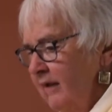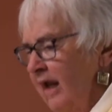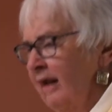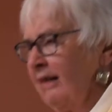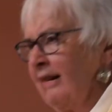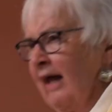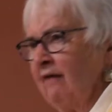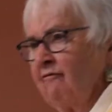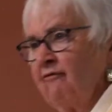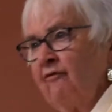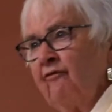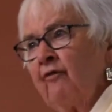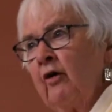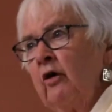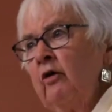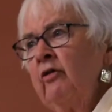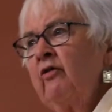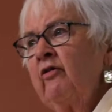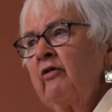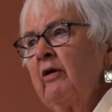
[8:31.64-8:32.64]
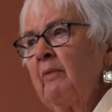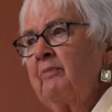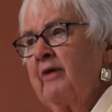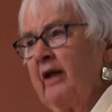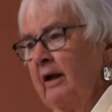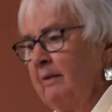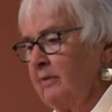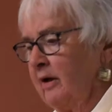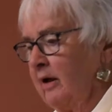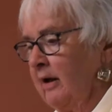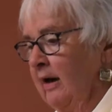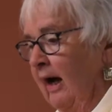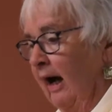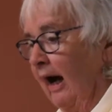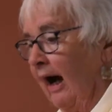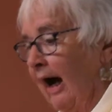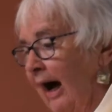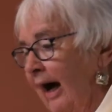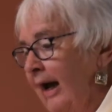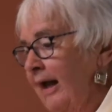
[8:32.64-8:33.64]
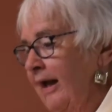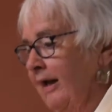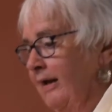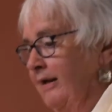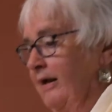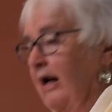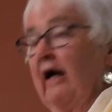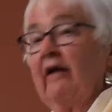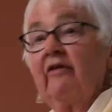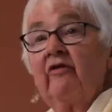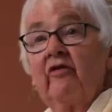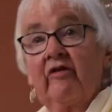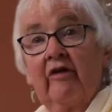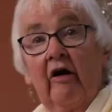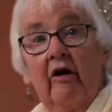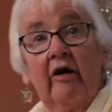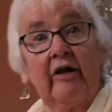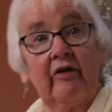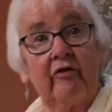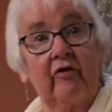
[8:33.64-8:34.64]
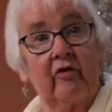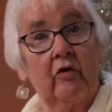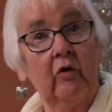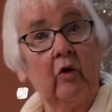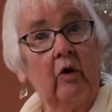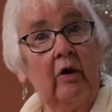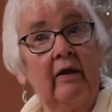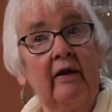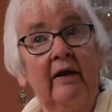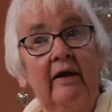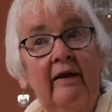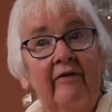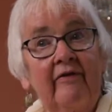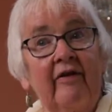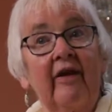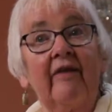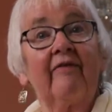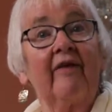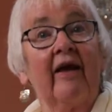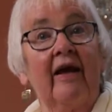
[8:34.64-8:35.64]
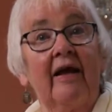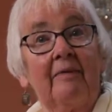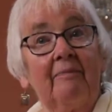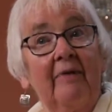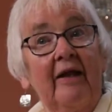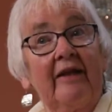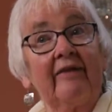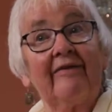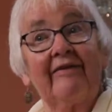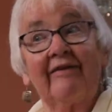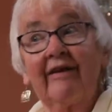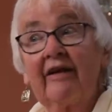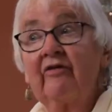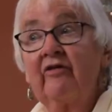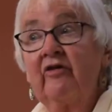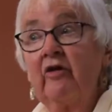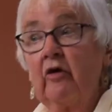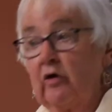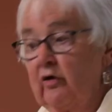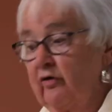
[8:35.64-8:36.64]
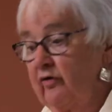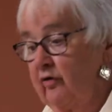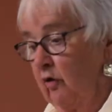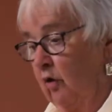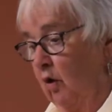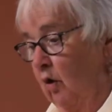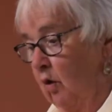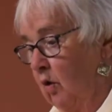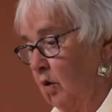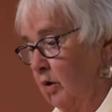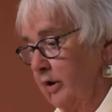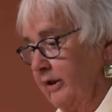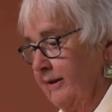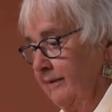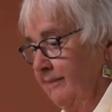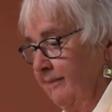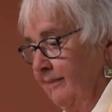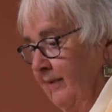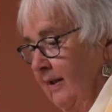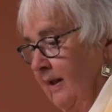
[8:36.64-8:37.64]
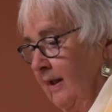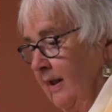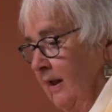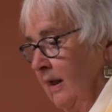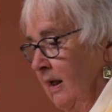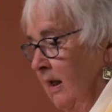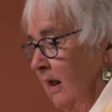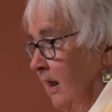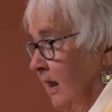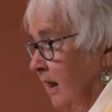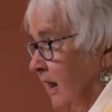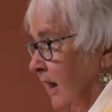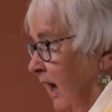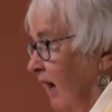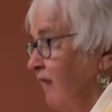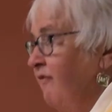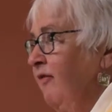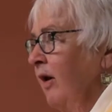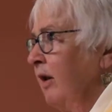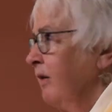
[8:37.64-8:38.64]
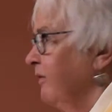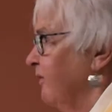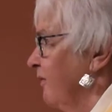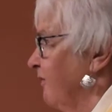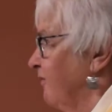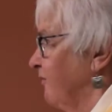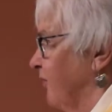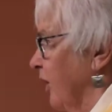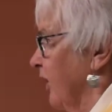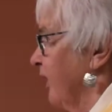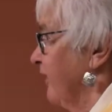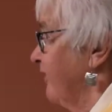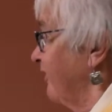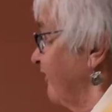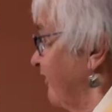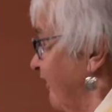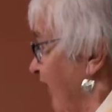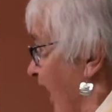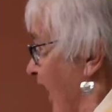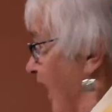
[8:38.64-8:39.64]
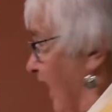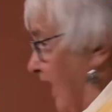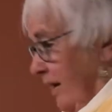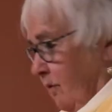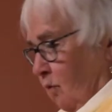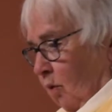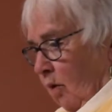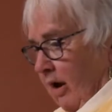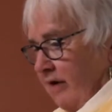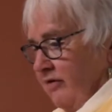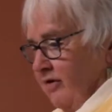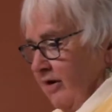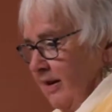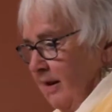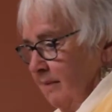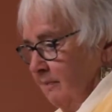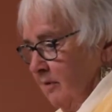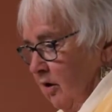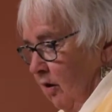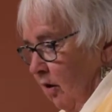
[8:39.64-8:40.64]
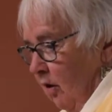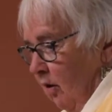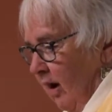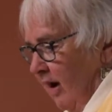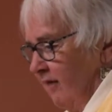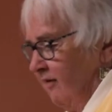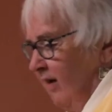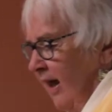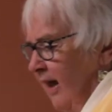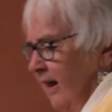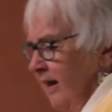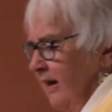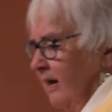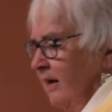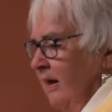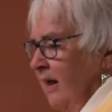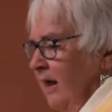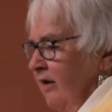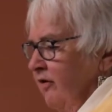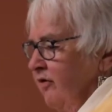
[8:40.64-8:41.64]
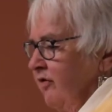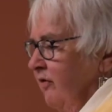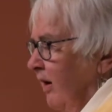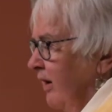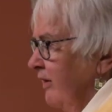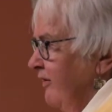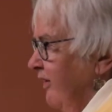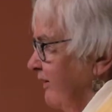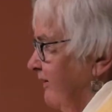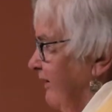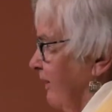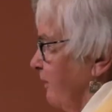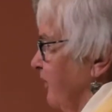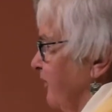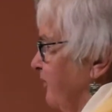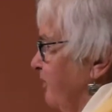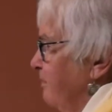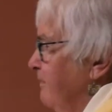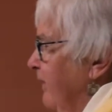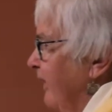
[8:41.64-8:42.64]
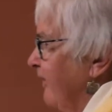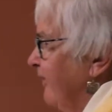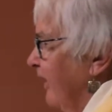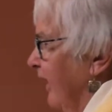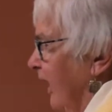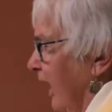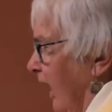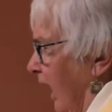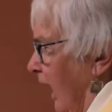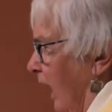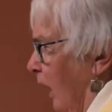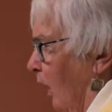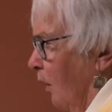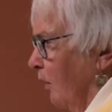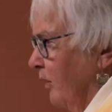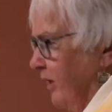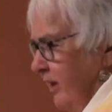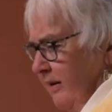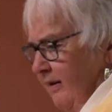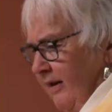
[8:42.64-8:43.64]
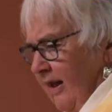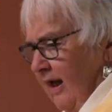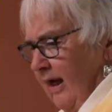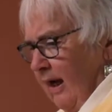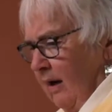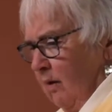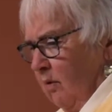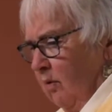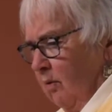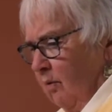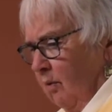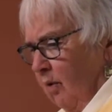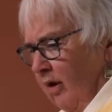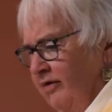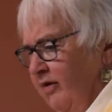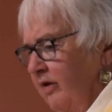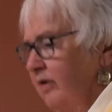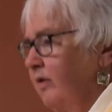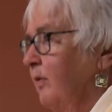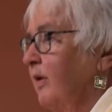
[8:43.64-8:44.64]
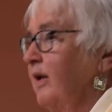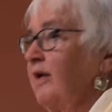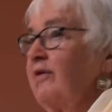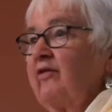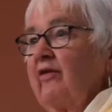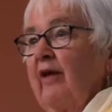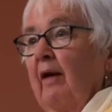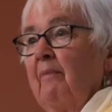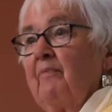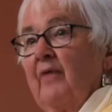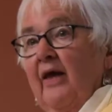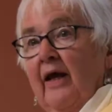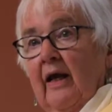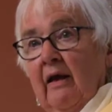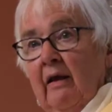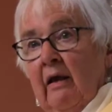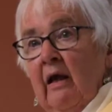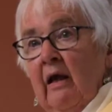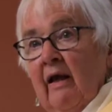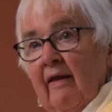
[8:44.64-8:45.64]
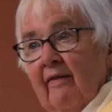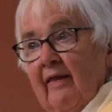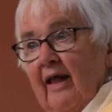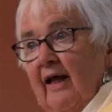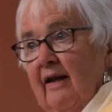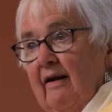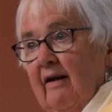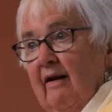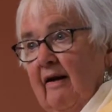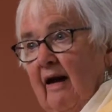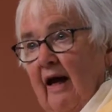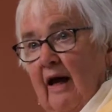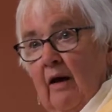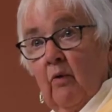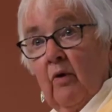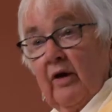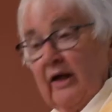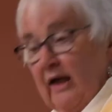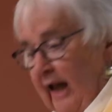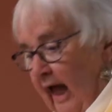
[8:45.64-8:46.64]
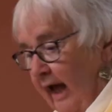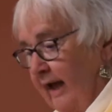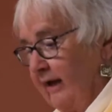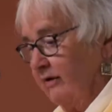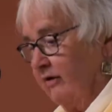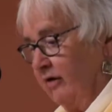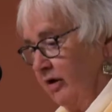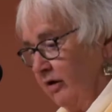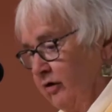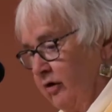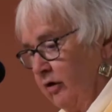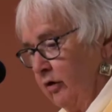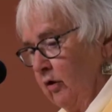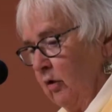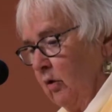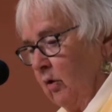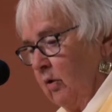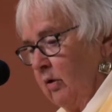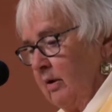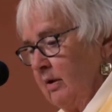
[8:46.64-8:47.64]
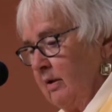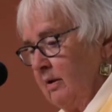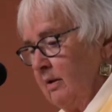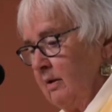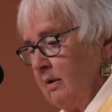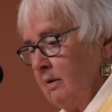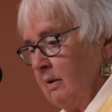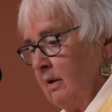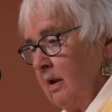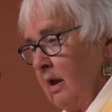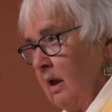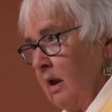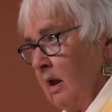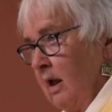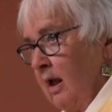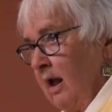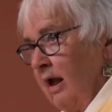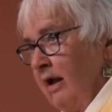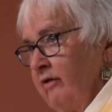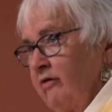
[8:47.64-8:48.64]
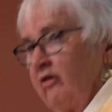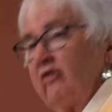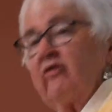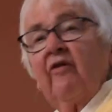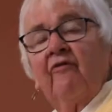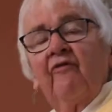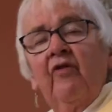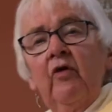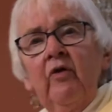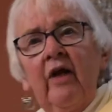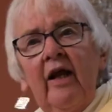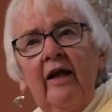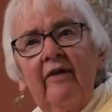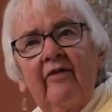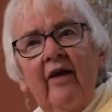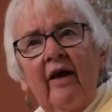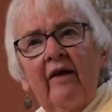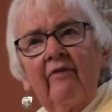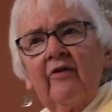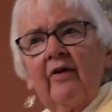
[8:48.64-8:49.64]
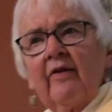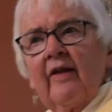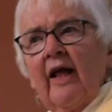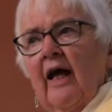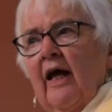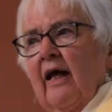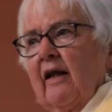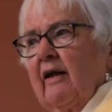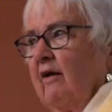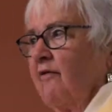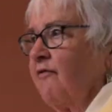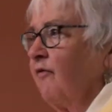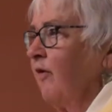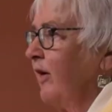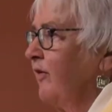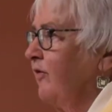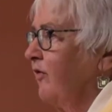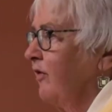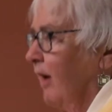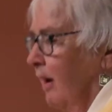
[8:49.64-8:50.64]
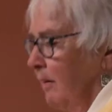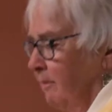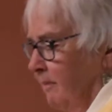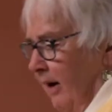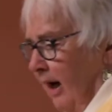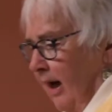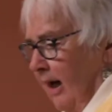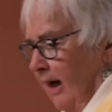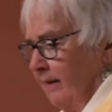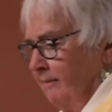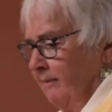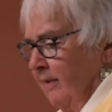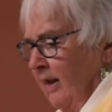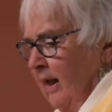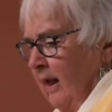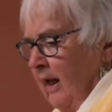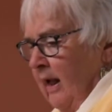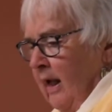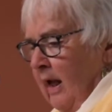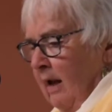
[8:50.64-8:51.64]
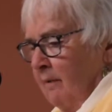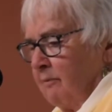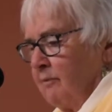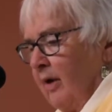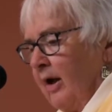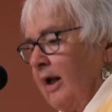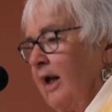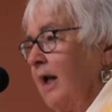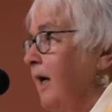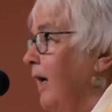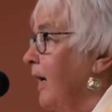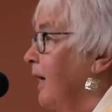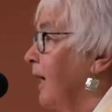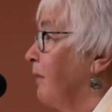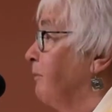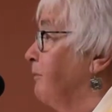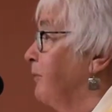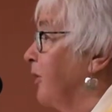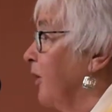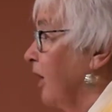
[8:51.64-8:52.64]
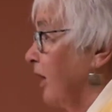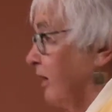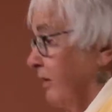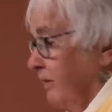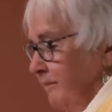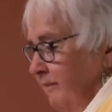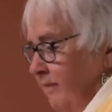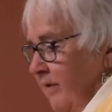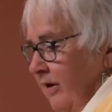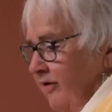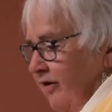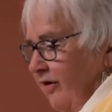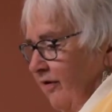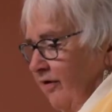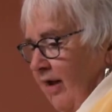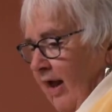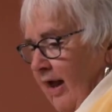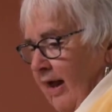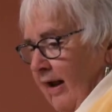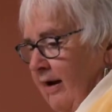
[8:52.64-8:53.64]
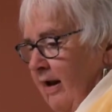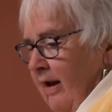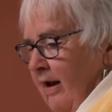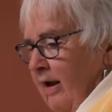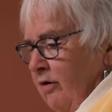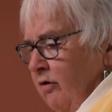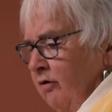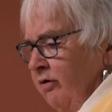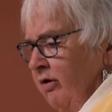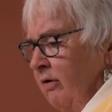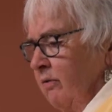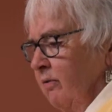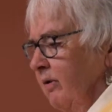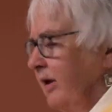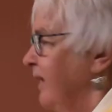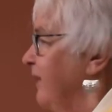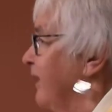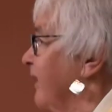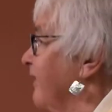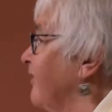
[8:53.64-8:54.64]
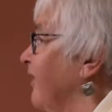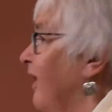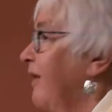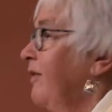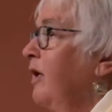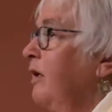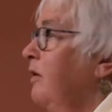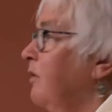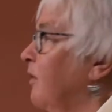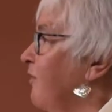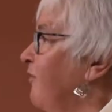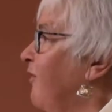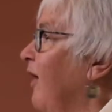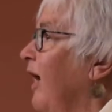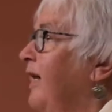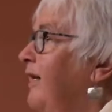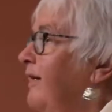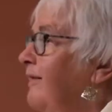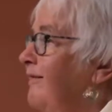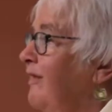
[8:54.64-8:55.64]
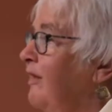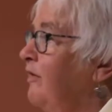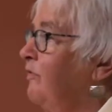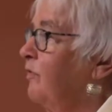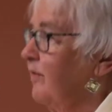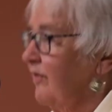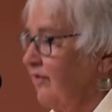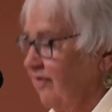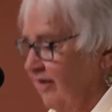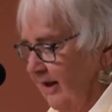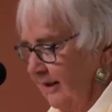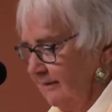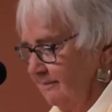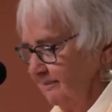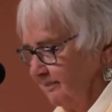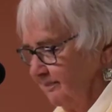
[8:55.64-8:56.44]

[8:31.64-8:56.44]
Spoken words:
That first September, I had not started school since I had been 6 years old. I felt very sad watching them go. I had a strong sense I was missing out, that I wasn't doing something that I would like to do. Just a few days after that, a friend stopped by, bringing a book. She said, "You should read this. I think you'll find it's interesting."